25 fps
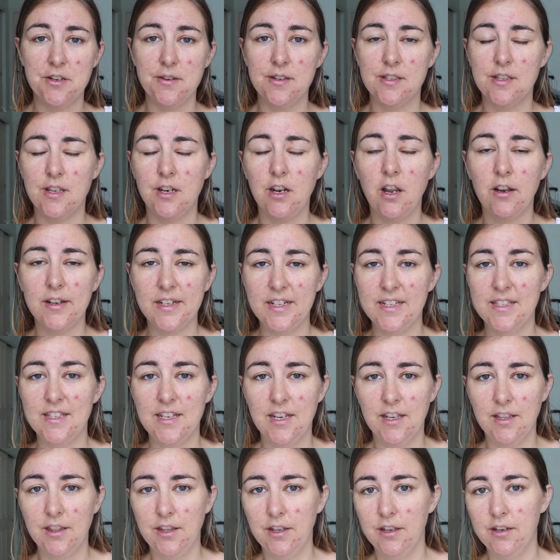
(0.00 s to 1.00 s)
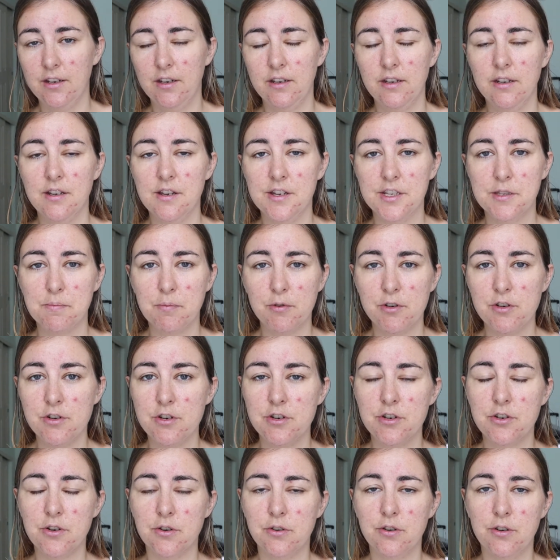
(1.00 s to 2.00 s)
It's a lot easier than a
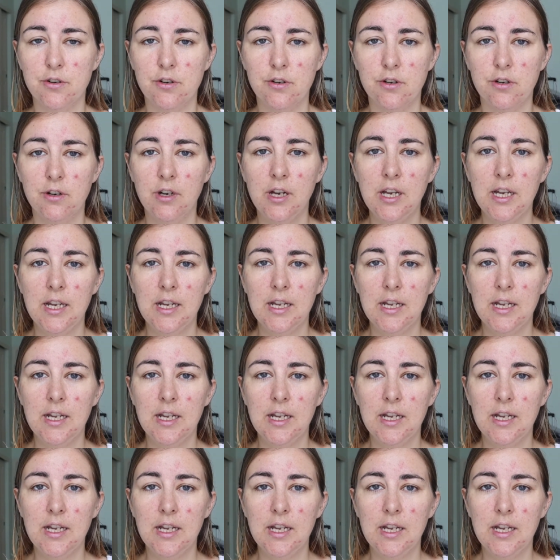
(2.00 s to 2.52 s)
sponge or